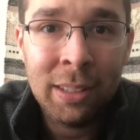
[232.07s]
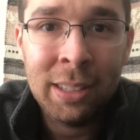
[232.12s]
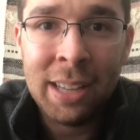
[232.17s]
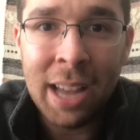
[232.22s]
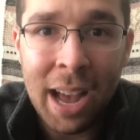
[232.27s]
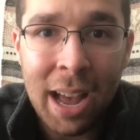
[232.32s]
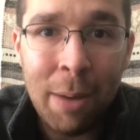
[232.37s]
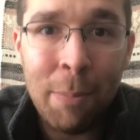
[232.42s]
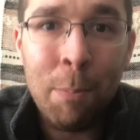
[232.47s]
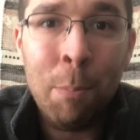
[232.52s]

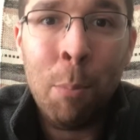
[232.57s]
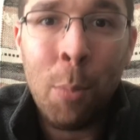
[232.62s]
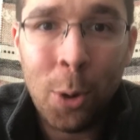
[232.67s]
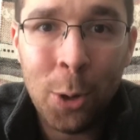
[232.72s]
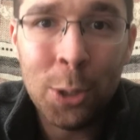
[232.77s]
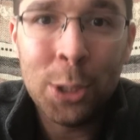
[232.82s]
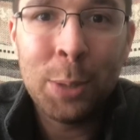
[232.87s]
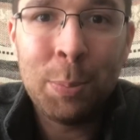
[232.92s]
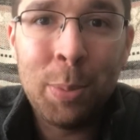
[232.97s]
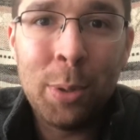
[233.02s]
got
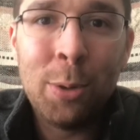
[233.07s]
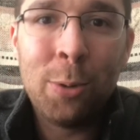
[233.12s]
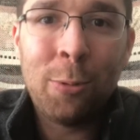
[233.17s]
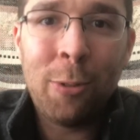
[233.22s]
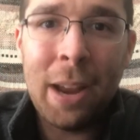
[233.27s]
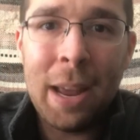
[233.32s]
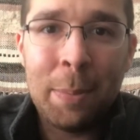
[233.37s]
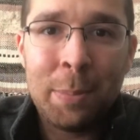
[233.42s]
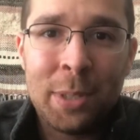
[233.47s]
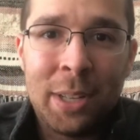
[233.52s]
multiple
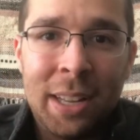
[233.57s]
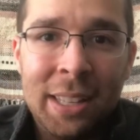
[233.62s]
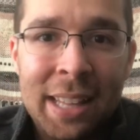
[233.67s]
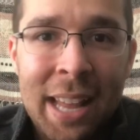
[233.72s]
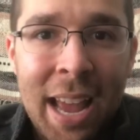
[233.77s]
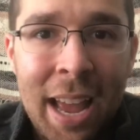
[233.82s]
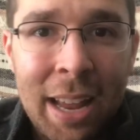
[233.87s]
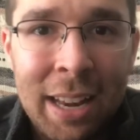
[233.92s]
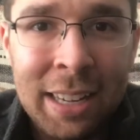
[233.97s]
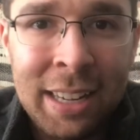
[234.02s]
reps on that,